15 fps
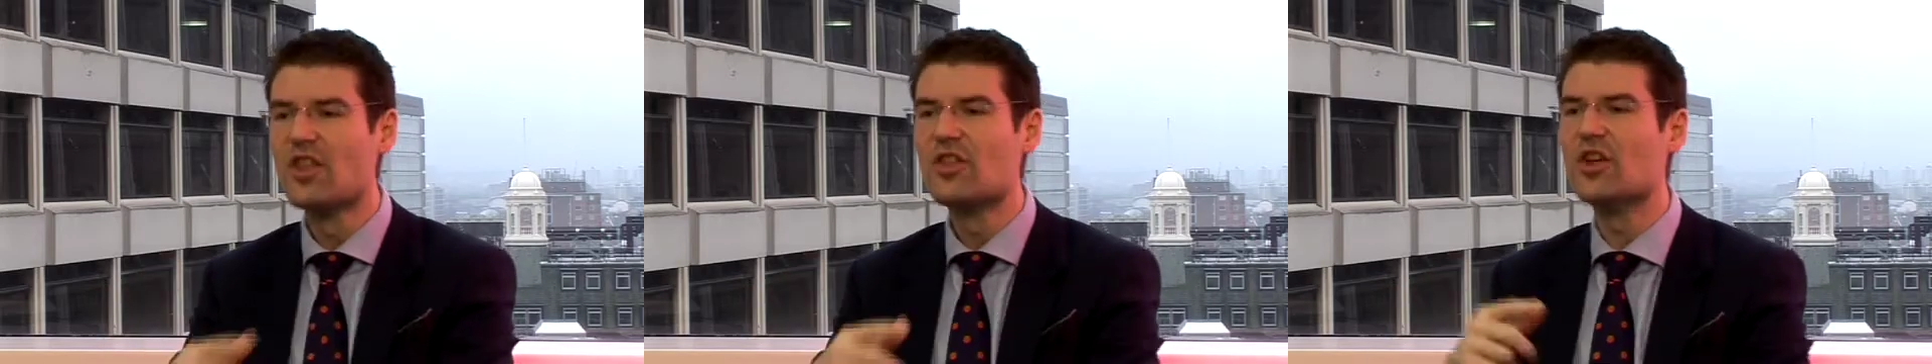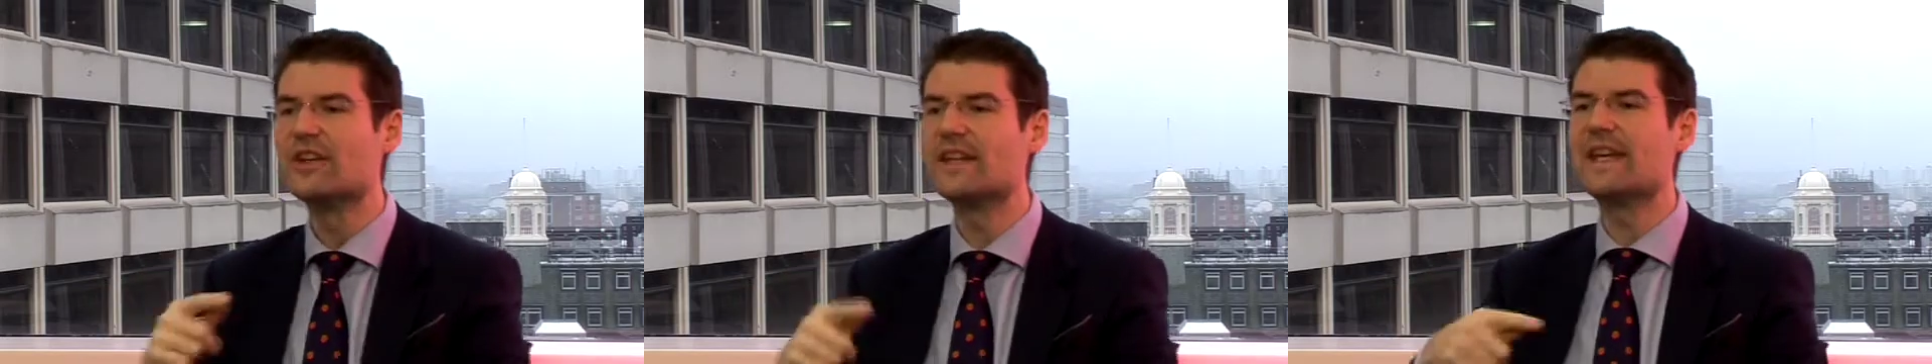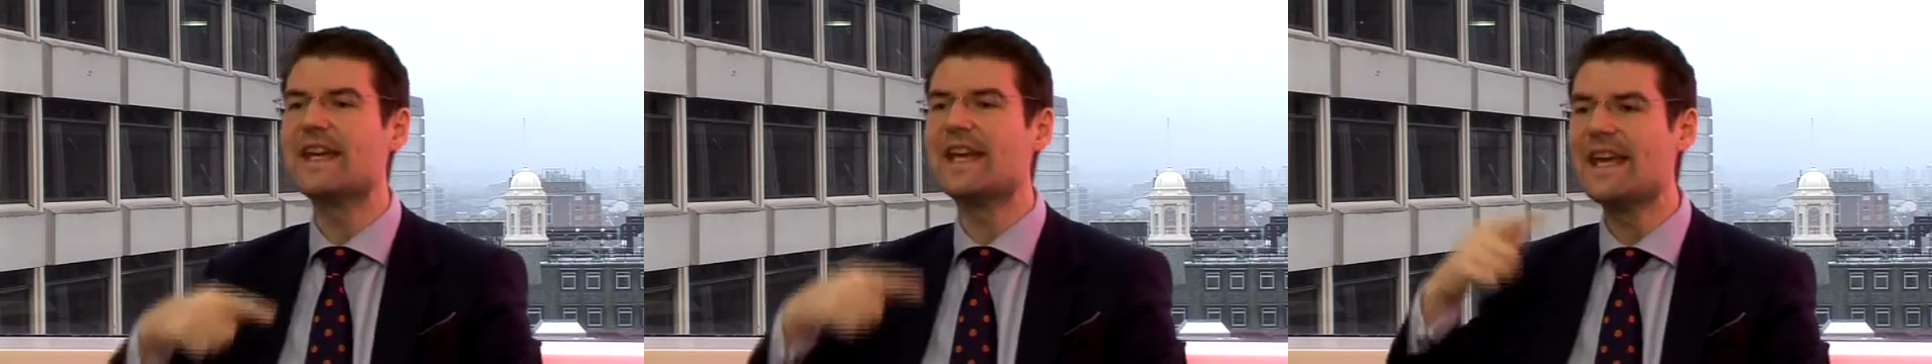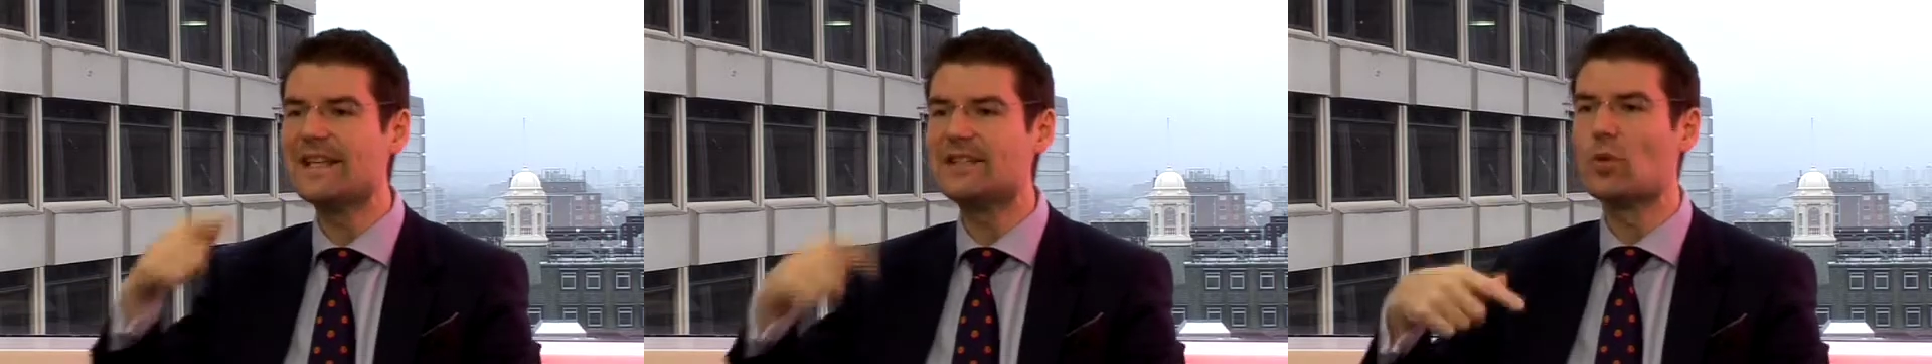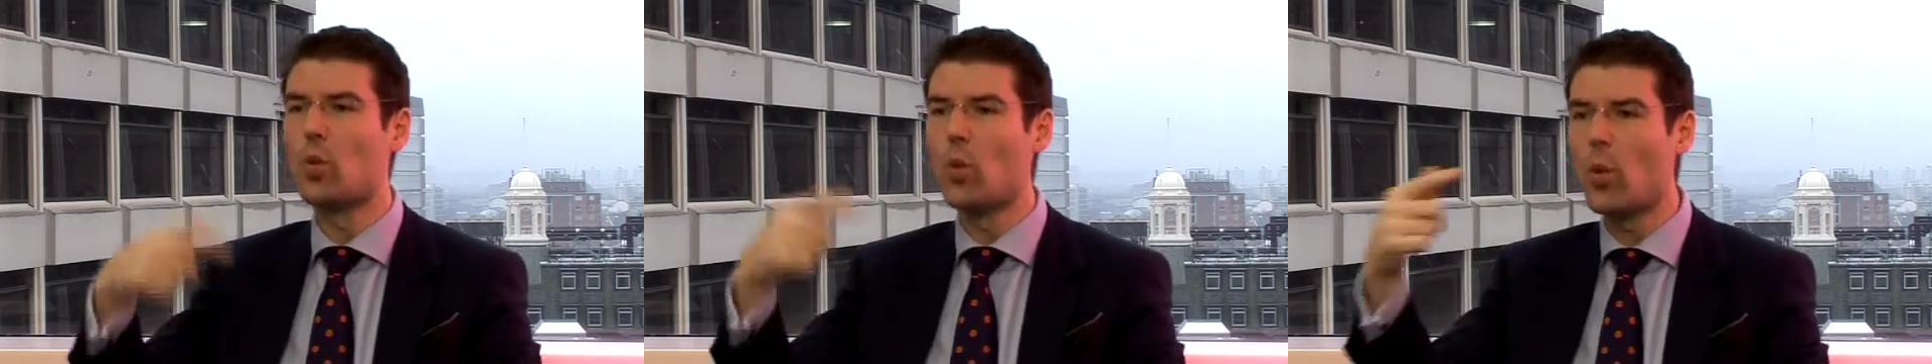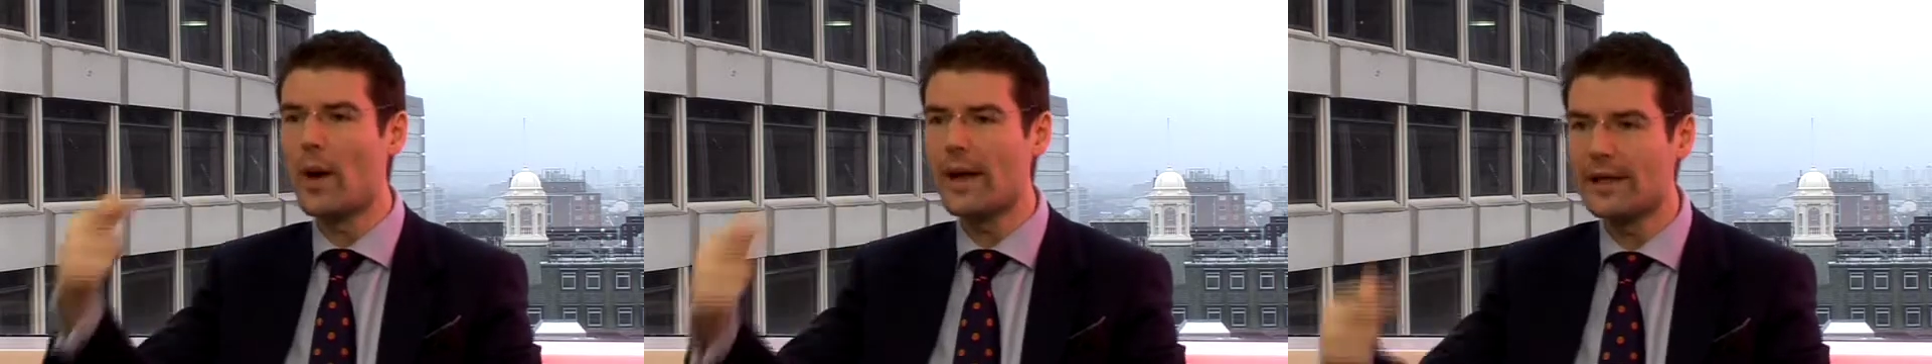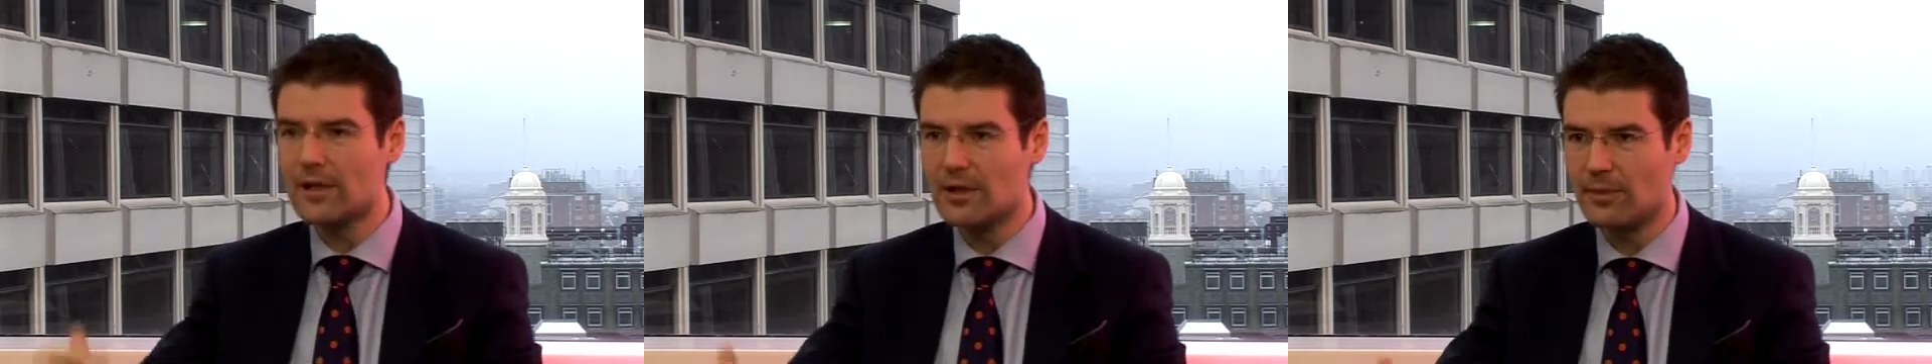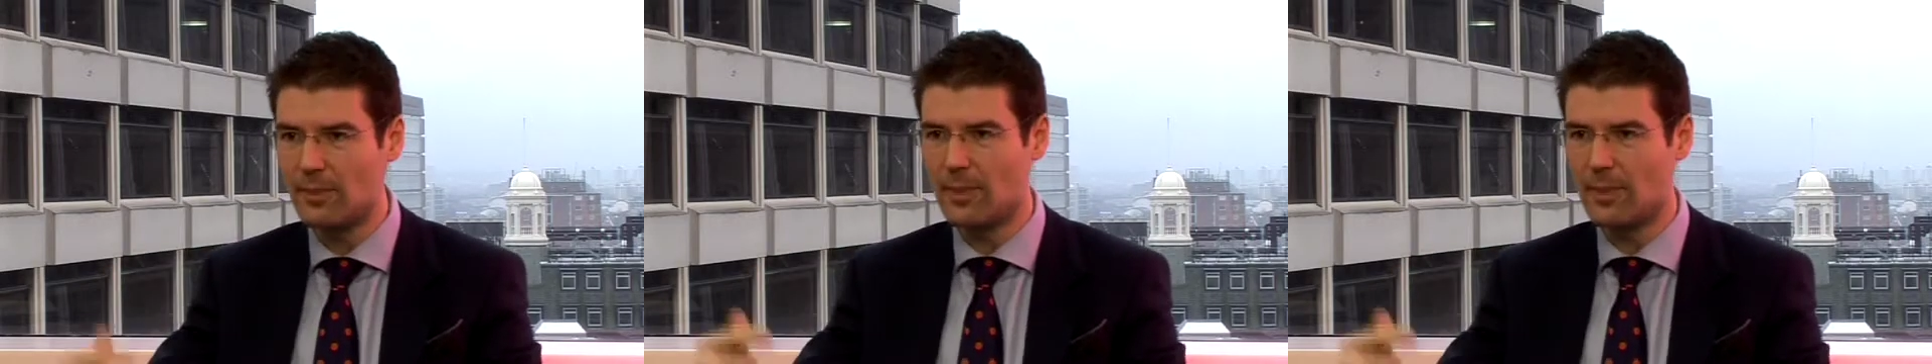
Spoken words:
that it will